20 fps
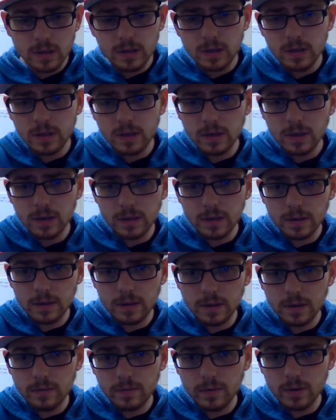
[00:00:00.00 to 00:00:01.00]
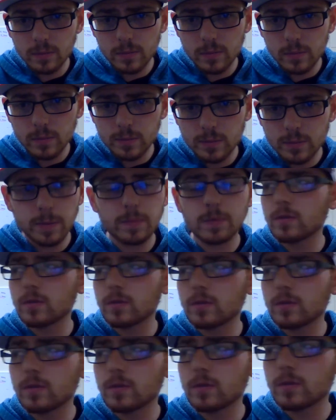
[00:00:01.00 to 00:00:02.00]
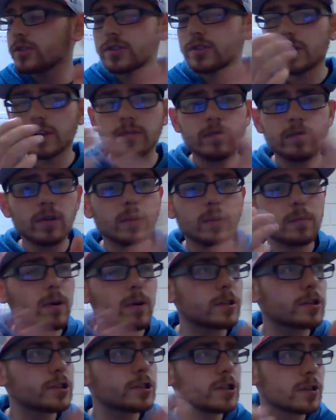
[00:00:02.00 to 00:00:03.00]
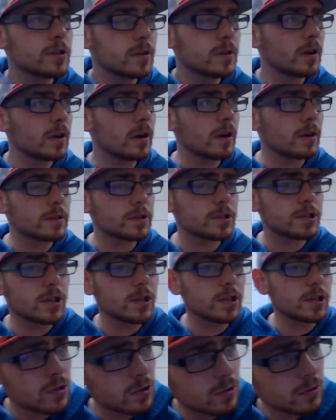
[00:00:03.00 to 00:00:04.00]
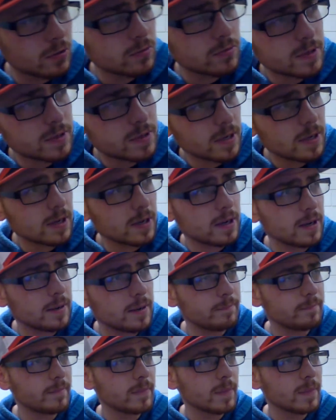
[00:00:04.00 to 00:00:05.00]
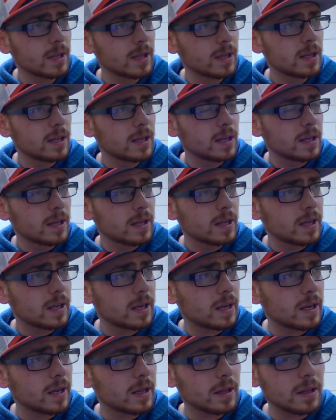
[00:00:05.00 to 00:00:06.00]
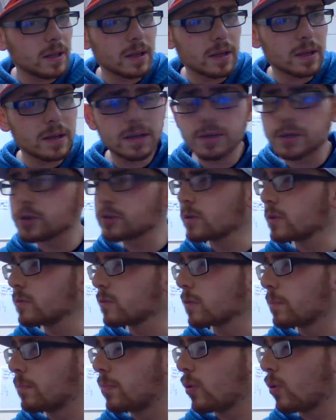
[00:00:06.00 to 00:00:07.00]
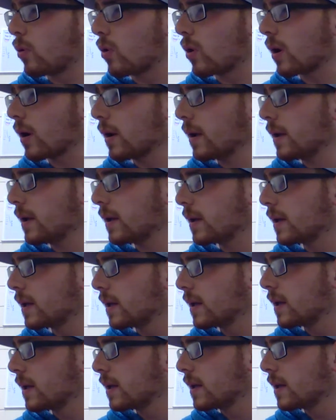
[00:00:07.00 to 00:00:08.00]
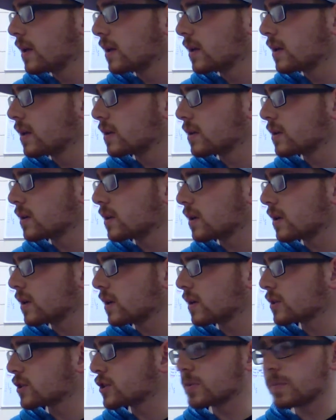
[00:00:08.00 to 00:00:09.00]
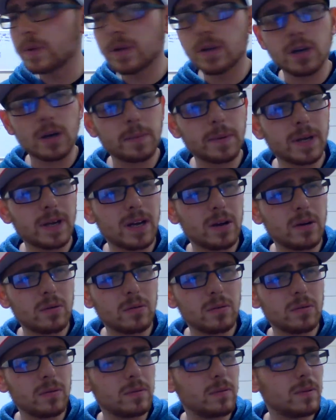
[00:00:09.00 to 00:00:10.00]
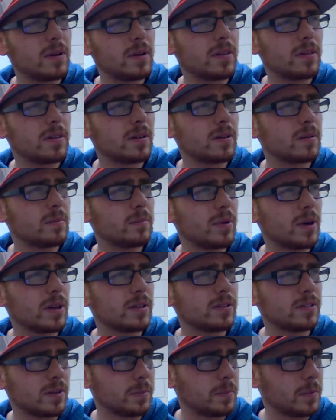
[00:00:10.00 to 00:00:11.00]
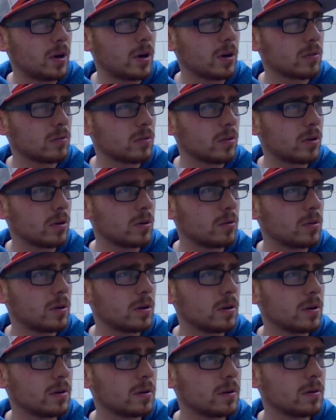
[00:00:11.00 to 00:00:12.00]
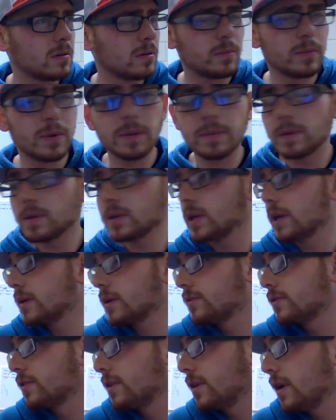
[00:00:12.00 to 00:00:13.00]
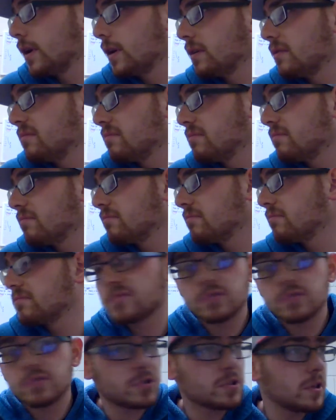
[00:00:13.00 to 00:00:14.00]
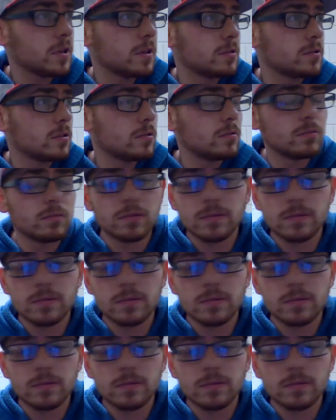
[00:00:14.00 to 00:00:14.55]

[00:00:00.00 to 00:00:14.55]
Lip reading: Alright, thank you very much, people of the press. Thank you very much. Alright, stay tuned. An injury report should be coming out, I think, by tomorrow, or maybe later tonight. So stay tuned,